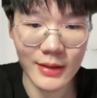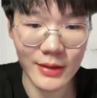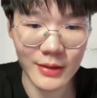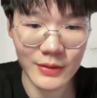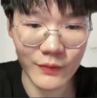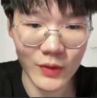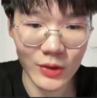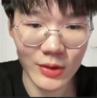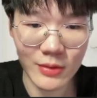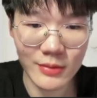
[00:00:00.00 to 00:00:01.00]
idea is
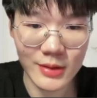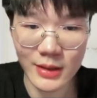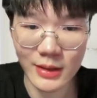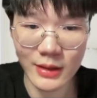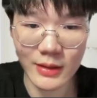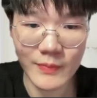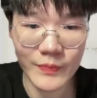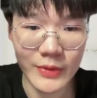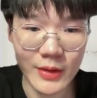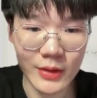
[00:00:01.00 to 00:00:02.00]
follow the
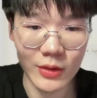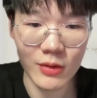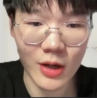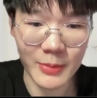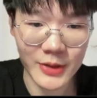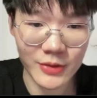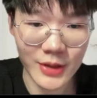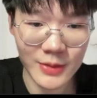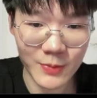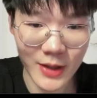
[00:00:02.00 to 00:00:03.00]
no
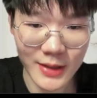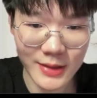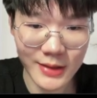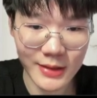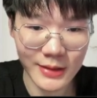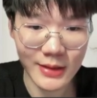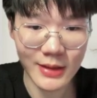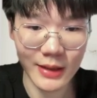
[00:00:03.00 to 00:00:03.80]
arbitrage pricing,